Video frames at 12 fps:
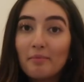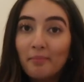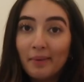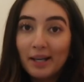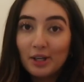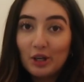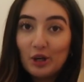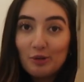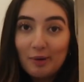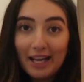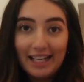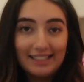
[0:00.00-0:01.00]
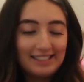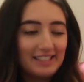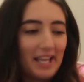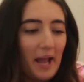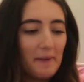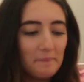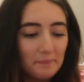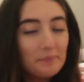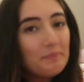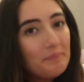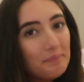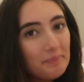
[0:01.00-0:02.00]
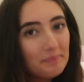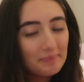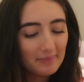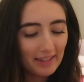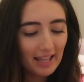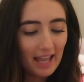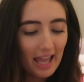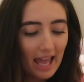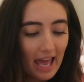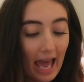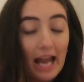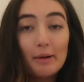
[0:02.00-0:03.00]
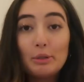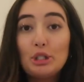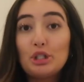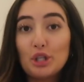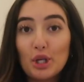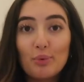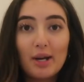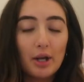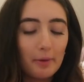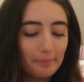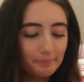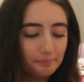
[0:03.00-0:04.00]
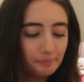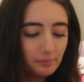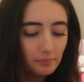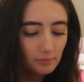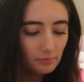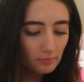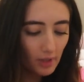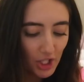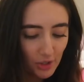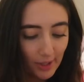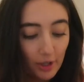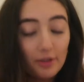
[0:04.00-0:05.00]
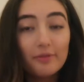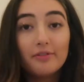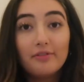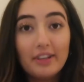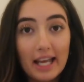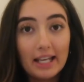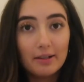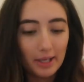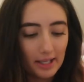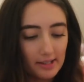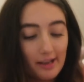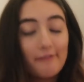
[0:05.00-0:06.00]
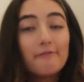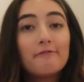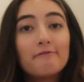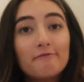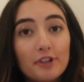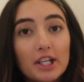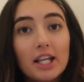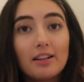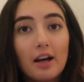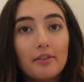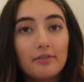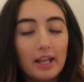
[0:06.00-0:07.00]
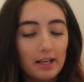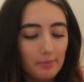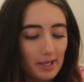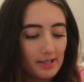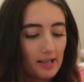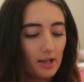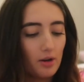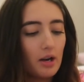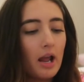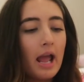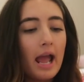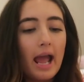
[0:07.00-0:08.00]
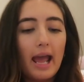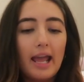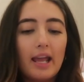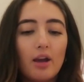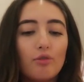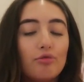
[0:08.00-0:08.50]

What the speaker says: my Uber Eats came. And I'm going to show you what I got. So I got Vietnamese. I freaking love Vietnamese. I got a